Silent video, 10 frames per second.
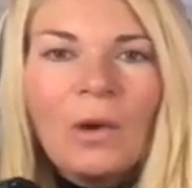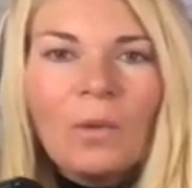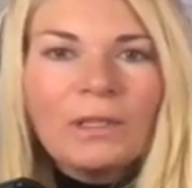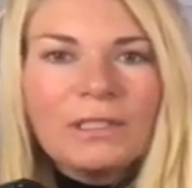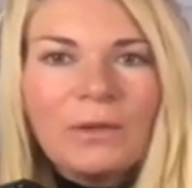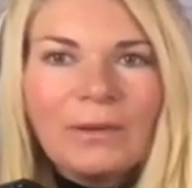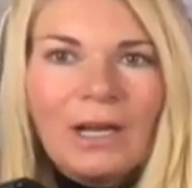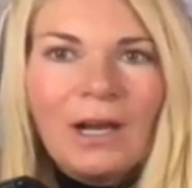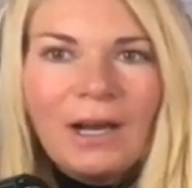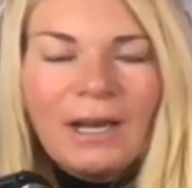What's going
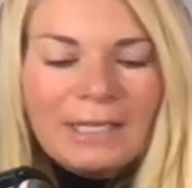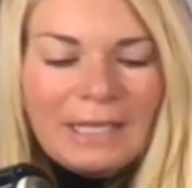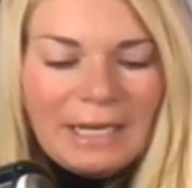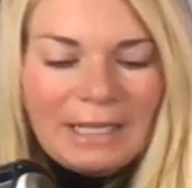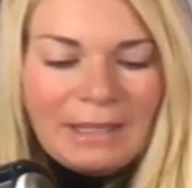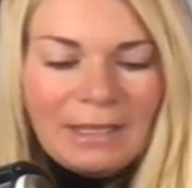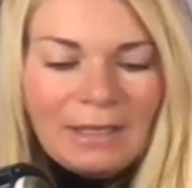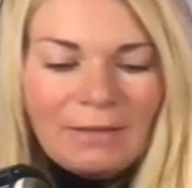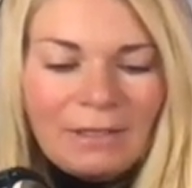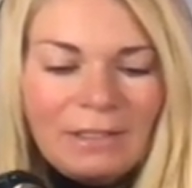on? And I
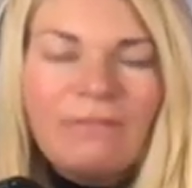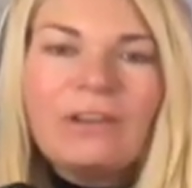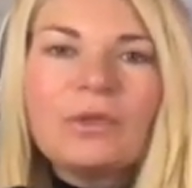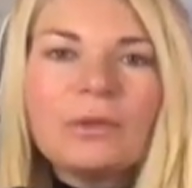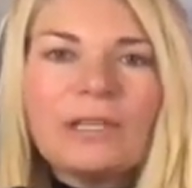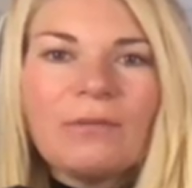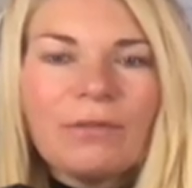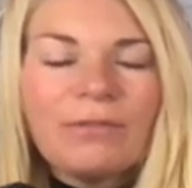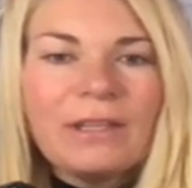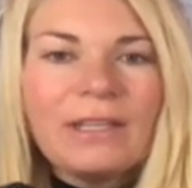think if individually we're
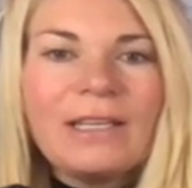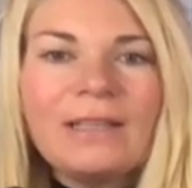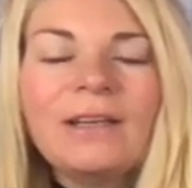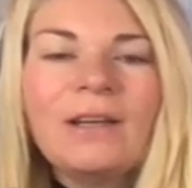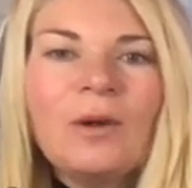feeling